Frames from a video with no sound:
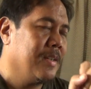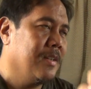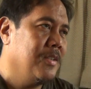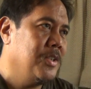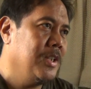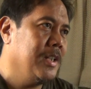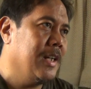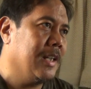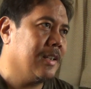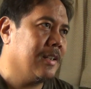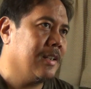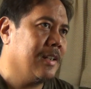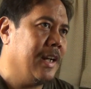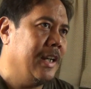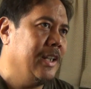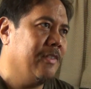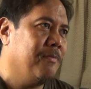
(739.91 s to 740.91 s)
she got
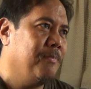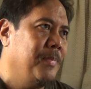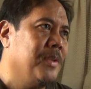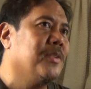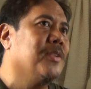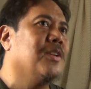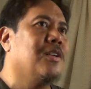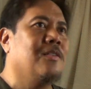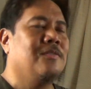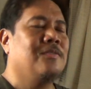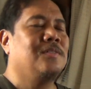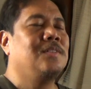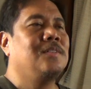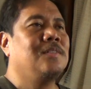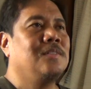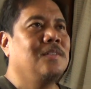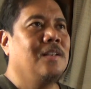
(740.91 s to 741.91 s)
kind of pissed off
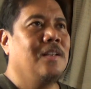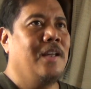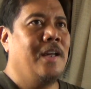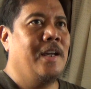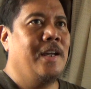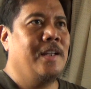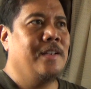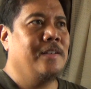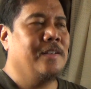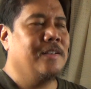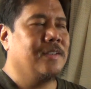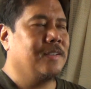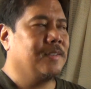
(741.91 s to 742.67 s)
and